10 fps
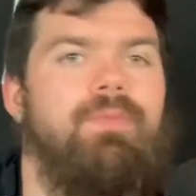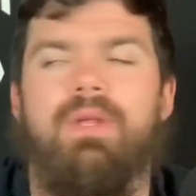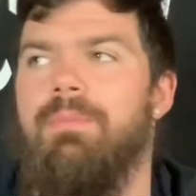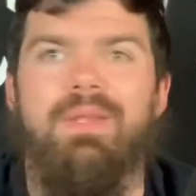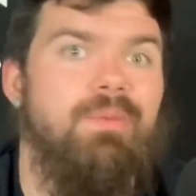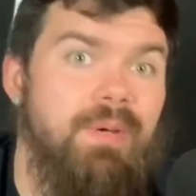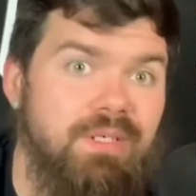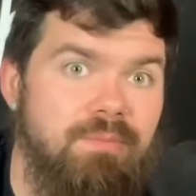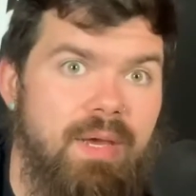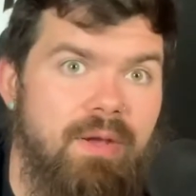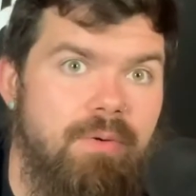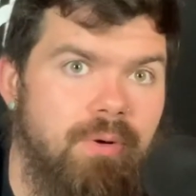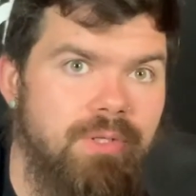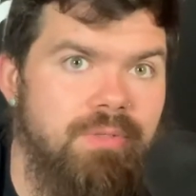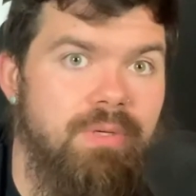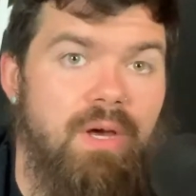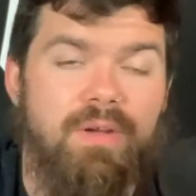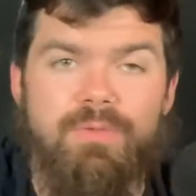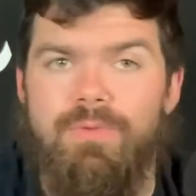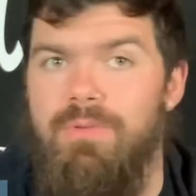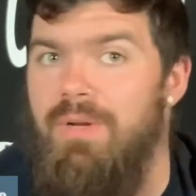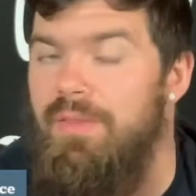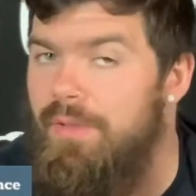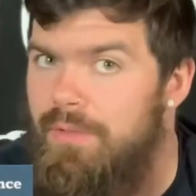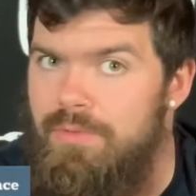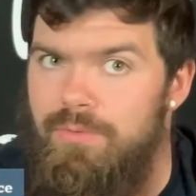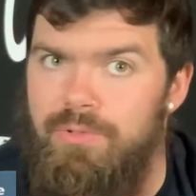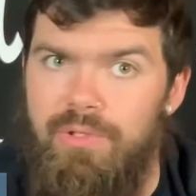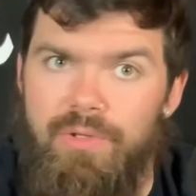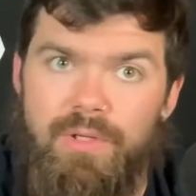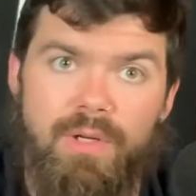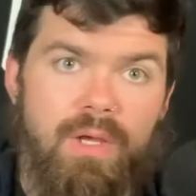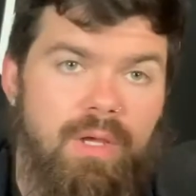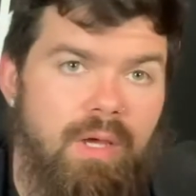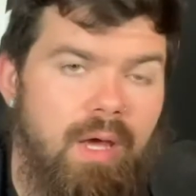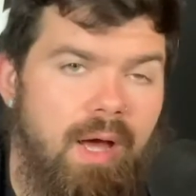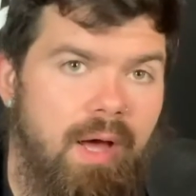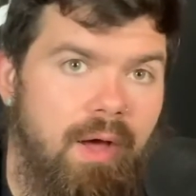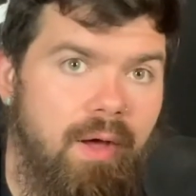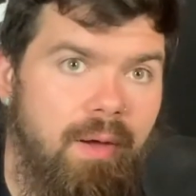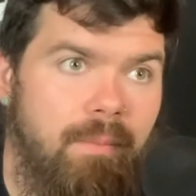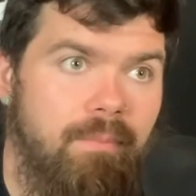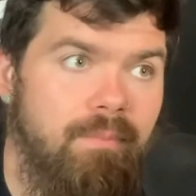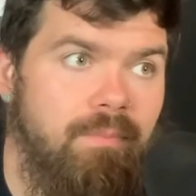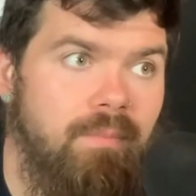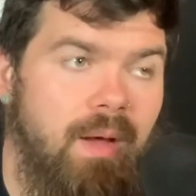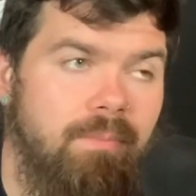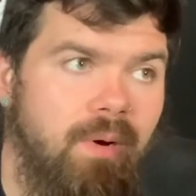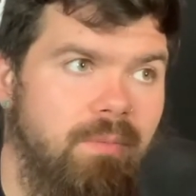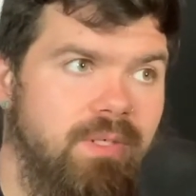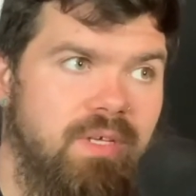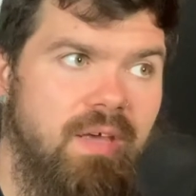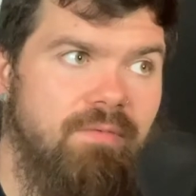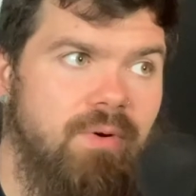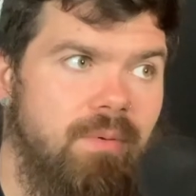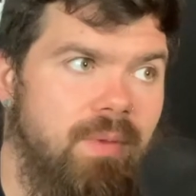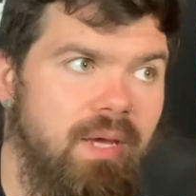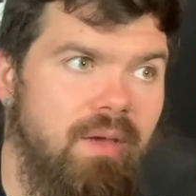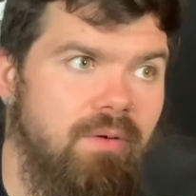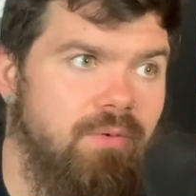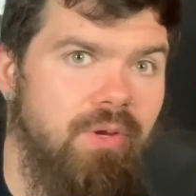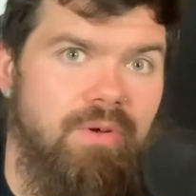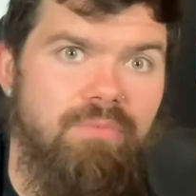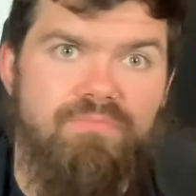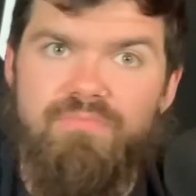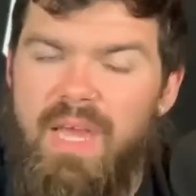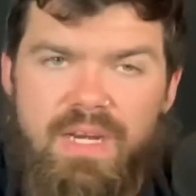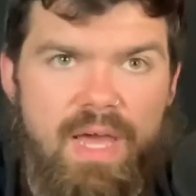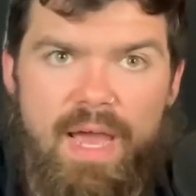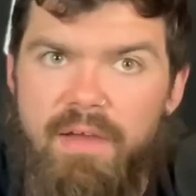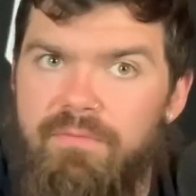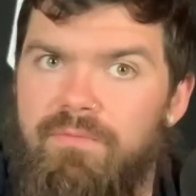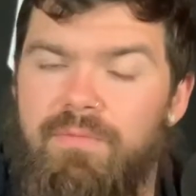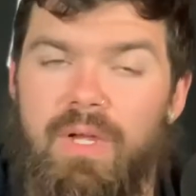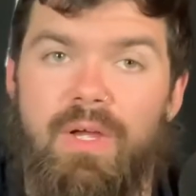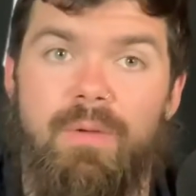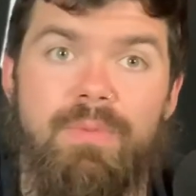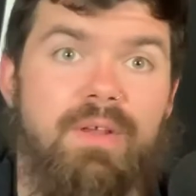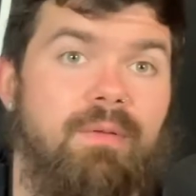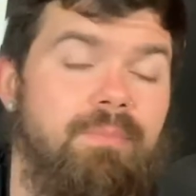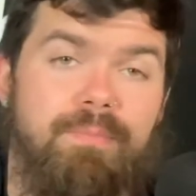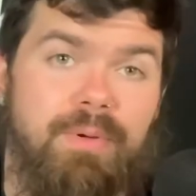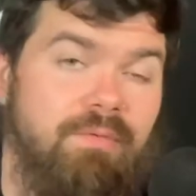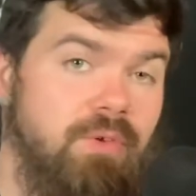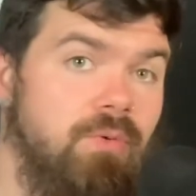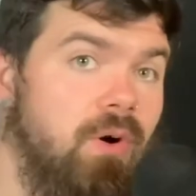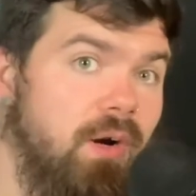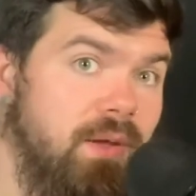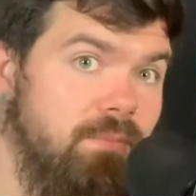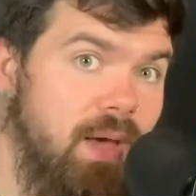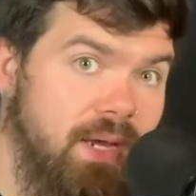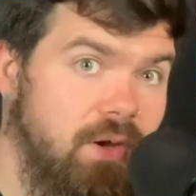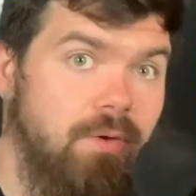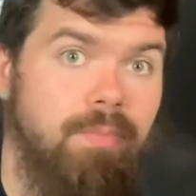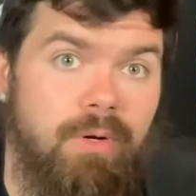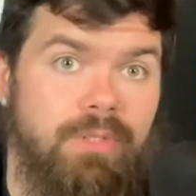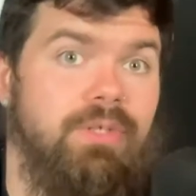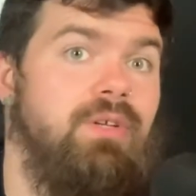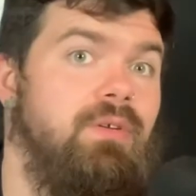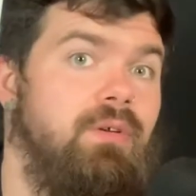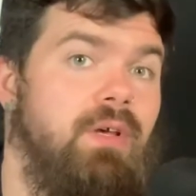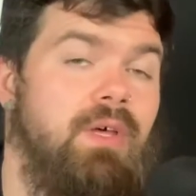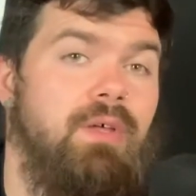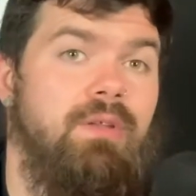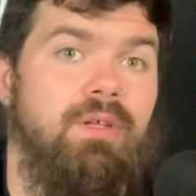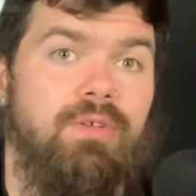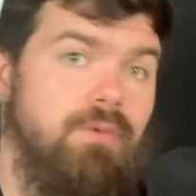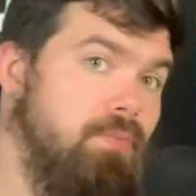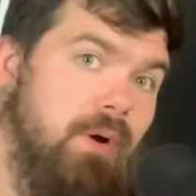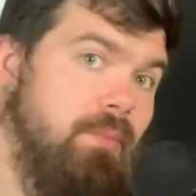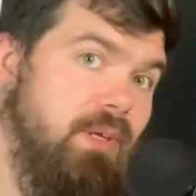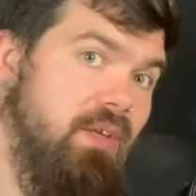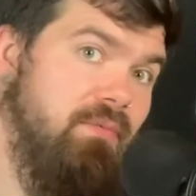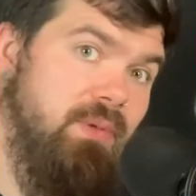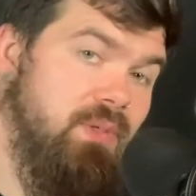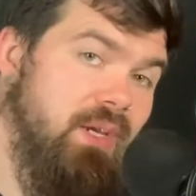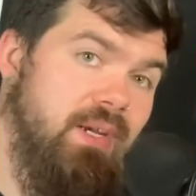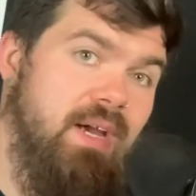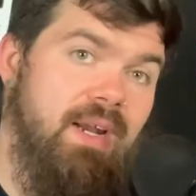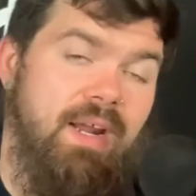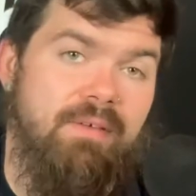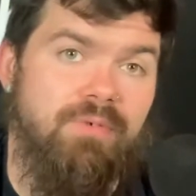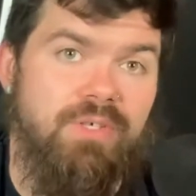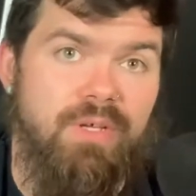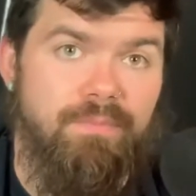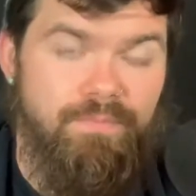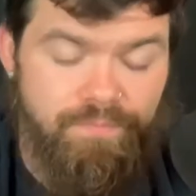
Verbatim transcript: I'm not the biggest mango person, to be honest with you, but I thought this was good. Um, I'd probably say for a mango, you know, eight and a half um, but it, but if you are a mango person, then you'd probably give this like a nine and a half or ten.